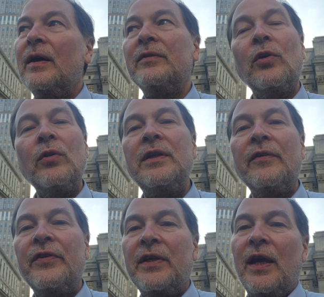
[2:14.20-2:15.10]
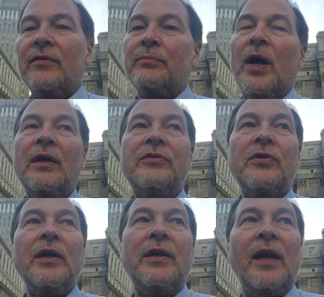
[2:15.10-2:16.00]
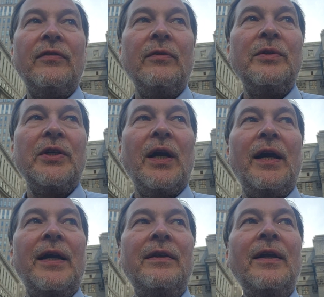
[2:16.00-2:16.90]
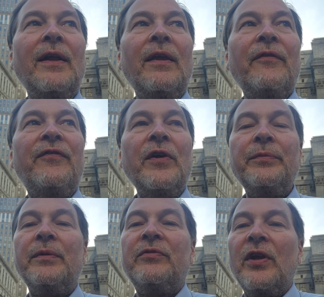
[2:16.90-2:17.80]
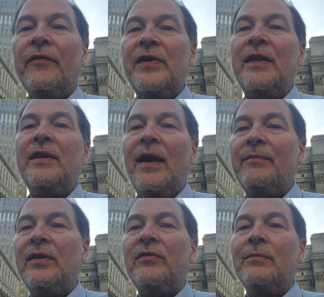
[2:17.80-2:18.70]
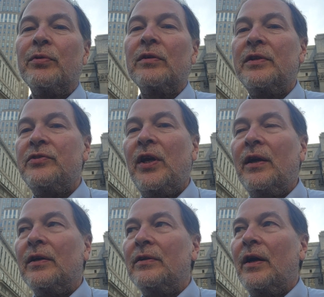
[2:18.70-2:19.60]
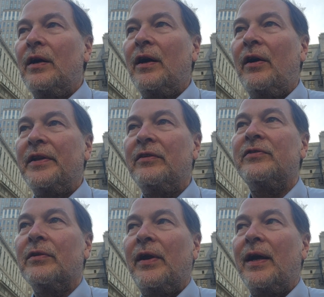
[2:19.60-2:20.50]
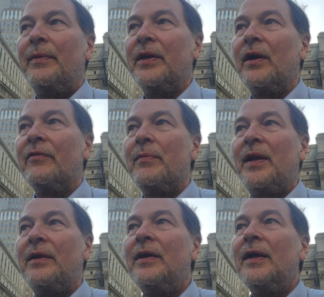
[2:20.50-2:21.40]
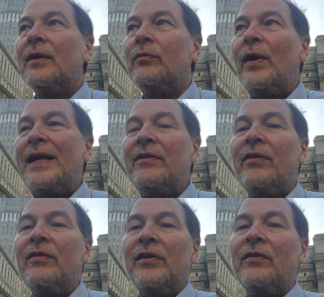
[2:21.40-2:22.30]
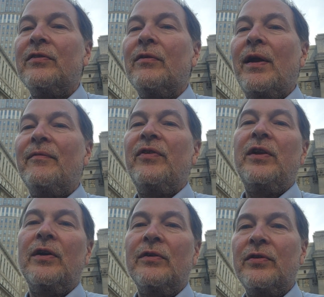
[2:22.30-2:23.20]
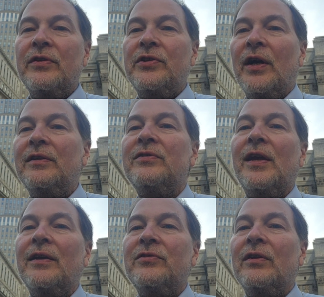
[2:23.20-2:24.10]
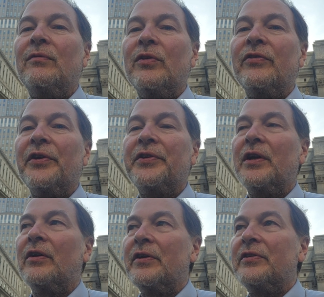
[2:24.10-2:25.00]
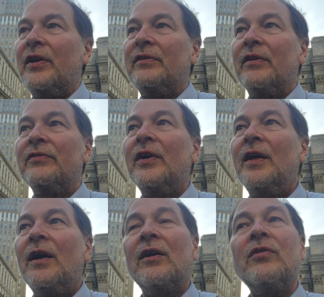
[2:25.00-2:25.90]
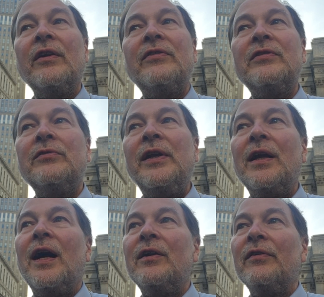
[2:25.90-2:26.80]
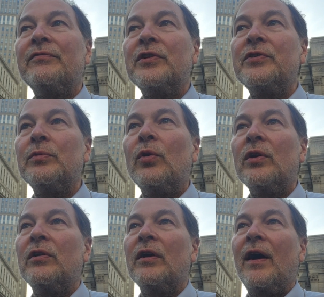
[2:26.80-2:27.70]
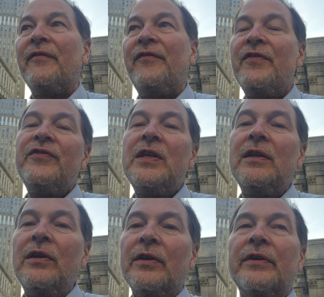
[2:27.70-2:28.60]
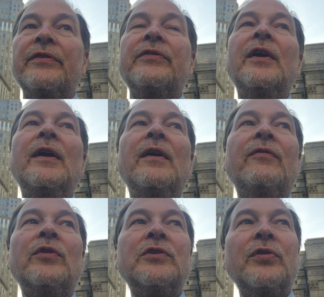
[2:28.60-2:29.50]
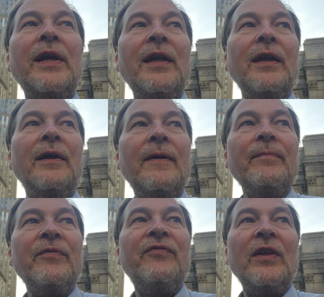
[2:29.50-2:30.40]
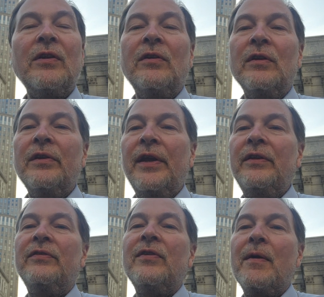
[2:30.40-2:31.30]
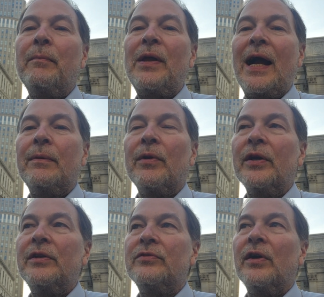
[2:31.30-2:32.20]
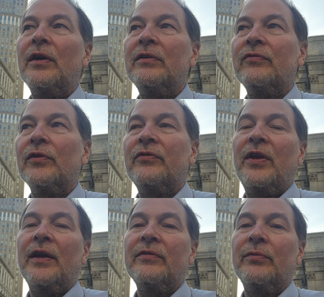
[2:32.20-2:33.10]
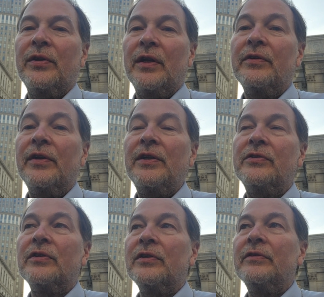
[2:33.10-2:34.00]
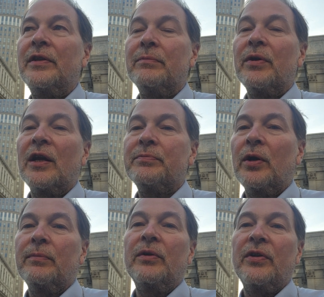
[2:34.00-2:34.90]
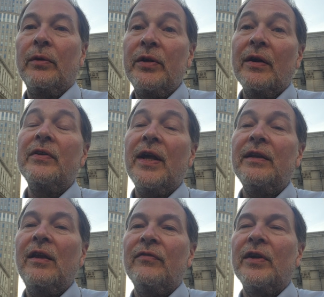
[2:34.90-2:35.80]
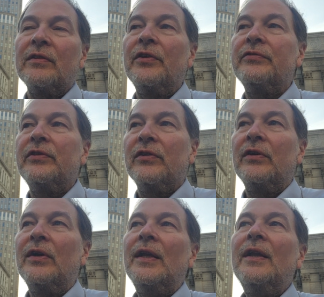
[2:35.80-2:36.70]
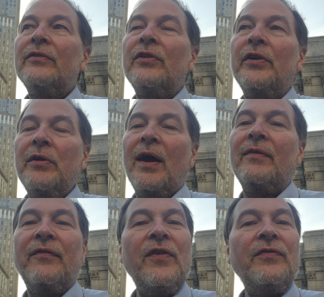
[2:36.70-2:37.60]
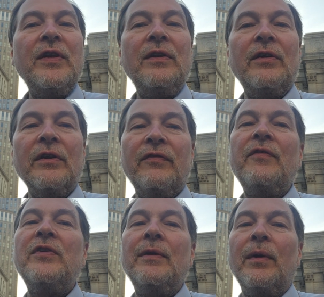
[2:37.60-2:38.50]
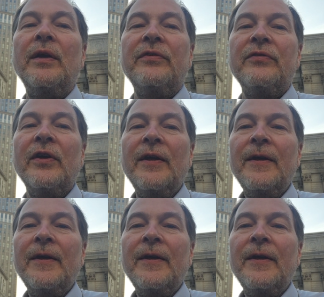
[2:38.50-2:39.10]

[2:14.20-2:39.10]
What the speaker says: a totally different case, a Bronx drug case in which a guy had filmed himself in the MDC Brooklyn jail on Instagram, and the government had raised this Instagram video to the judge saying it should result in a harder sentence. Across the street, a guy called Virgil Wardlaw got 15 years for trading fentanyl-laced black market drugs for sex with an underage girl in the Bronx Park Motel. We covered that case very closely too. So there you have it, 15 years, 15 months.